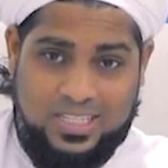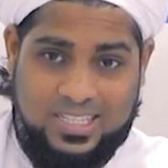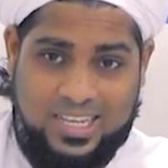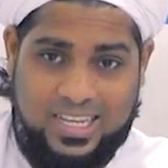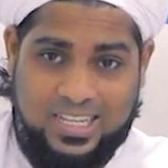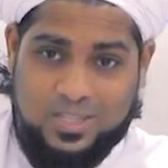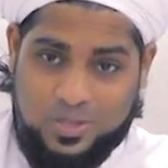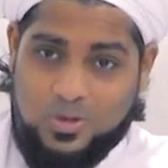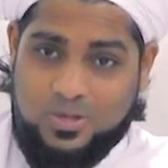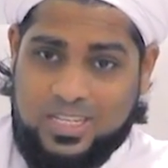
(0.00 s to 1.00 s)
It's
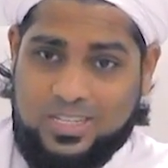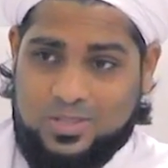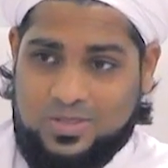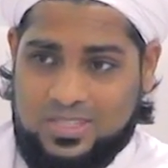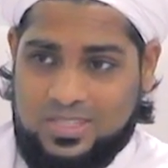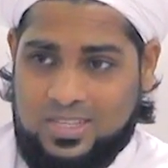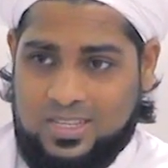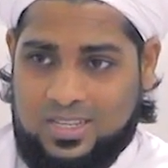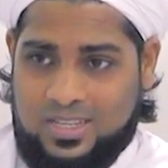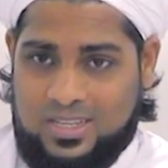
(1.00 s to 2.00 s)
so dangerous.
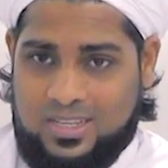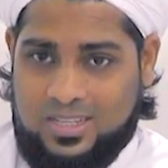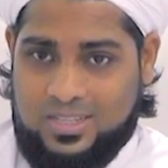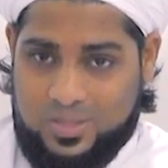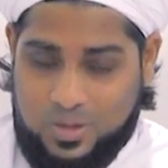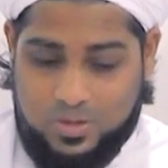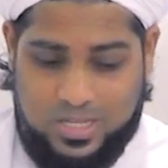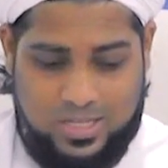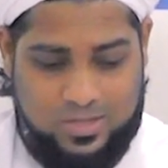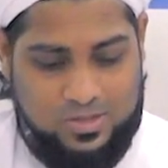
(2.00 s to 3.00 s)
So
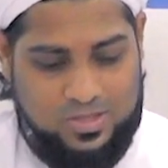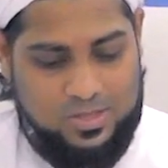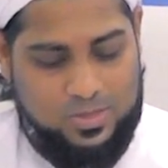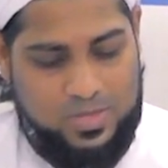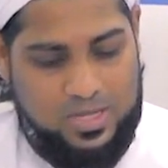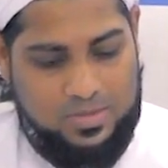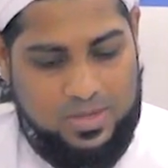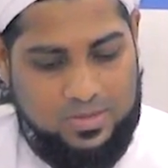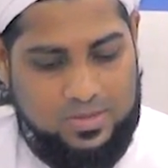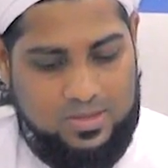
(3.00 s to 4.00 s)
dangerous to speak
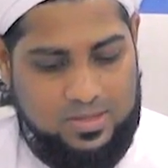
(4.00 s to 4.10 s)
about